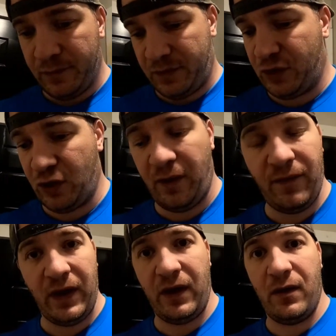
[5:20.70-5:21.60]
it's a
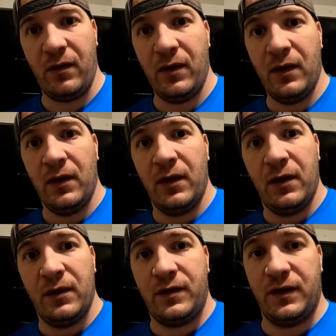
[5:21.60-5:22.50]
short video.
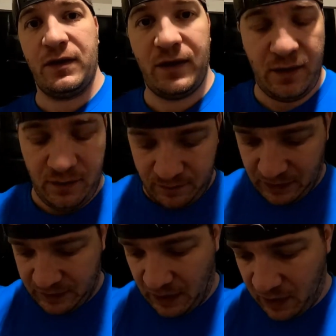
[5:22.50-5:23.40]
Just
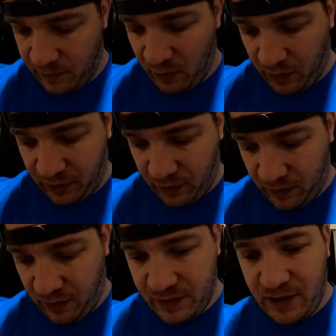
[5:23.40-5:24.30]
excited to be working
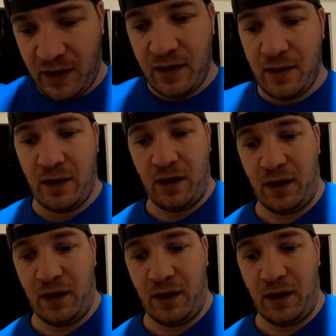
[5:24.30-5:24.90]
on cars again.